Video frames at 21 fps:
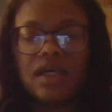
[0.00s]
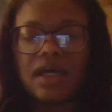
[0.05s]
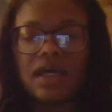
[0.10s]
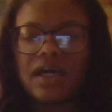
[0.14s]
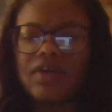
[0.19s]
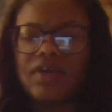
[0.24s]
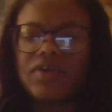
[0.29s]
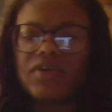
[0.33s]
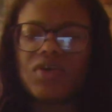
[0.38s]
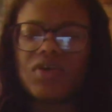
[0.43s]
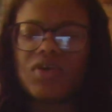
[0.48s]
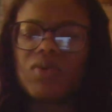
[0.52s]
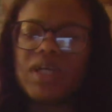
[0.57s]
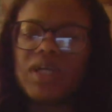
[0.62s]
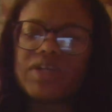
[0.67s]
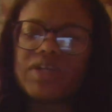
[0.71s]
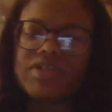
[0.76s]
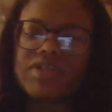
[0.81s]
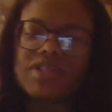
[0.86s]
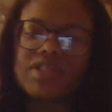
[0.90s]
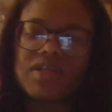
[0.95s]
I don't know,
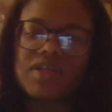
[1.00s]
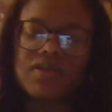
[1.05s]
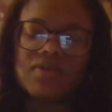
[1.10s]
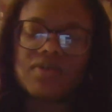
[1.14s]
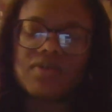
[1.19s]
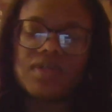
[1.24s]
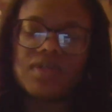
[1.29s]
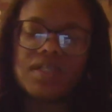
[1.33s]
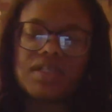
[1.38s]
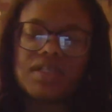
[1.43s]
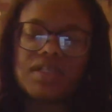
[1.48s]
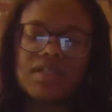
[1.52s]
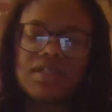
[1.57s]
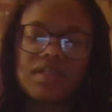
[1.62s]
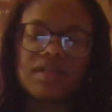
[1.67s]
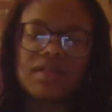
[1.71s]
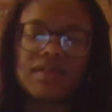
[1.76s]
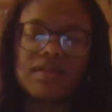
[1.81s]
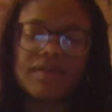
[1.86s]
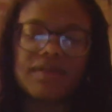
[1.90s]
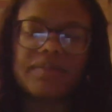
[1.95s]
week or so.
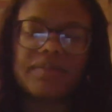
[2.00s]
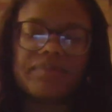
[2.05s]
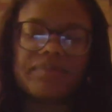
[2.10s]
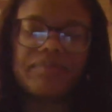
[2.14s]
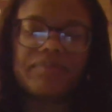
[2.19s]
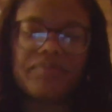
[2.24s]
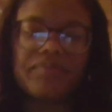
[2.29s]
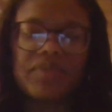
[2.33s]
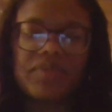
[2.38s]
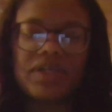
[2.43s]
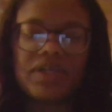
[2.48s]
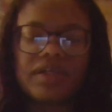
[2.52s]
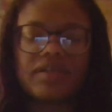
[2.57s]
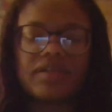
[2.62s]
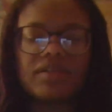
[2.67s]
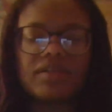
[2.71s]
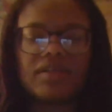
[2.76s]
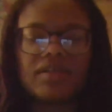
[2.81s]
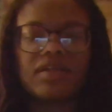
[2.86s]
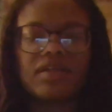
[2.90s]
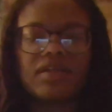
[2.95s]
Um,
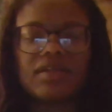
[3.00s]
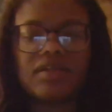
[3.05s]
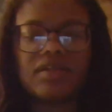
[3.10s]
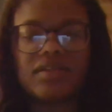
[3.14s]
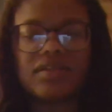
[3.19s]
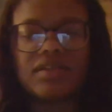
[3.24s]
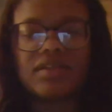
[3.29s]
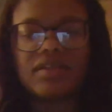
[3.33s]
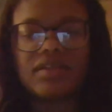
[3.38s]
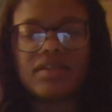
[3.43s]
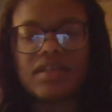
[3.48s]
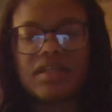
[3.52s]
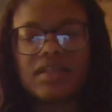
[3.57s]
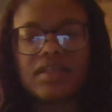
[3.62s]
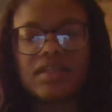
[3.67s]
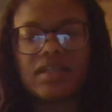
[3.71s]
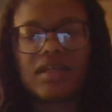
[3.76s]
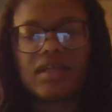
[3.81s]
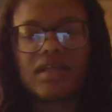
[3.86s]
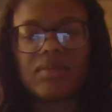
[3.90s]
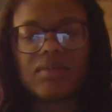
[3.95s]
but uh, the
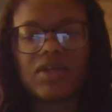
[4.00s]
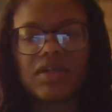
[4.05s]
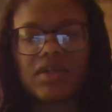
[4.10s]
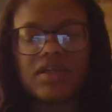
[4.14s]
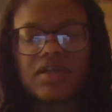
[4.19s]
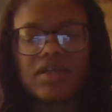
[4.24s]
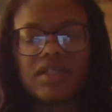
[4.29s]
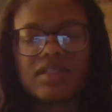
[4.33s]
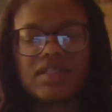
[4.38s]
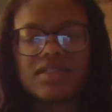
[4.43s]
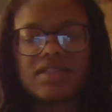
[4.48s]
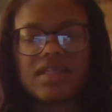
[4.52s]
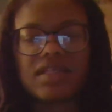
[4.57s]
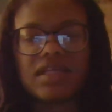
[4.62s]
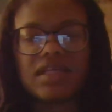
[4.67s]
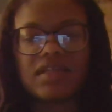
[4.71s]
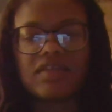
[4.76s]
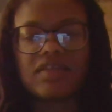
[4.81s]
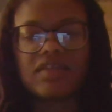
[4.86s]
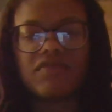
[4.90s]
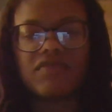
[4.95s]
thing that I'm learning is
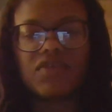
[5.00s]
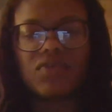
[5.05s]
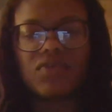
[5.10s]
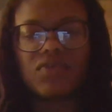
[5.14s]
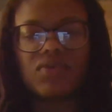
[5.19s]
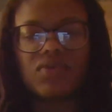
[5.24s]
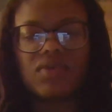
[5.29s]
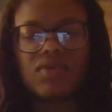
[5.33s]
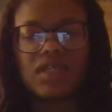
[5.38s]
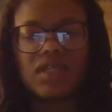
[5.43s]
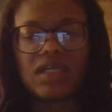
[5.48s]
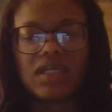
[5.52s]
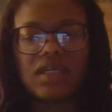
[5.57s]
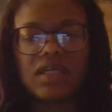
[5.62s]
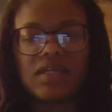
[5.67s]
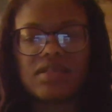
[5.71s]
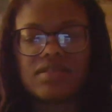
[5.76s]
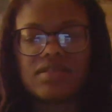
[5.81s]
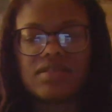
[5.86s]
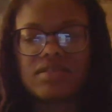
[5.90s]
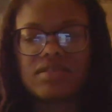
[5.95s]
that if you
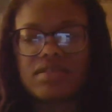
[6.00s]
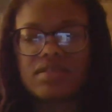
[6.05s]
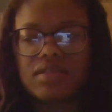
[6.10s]
can't,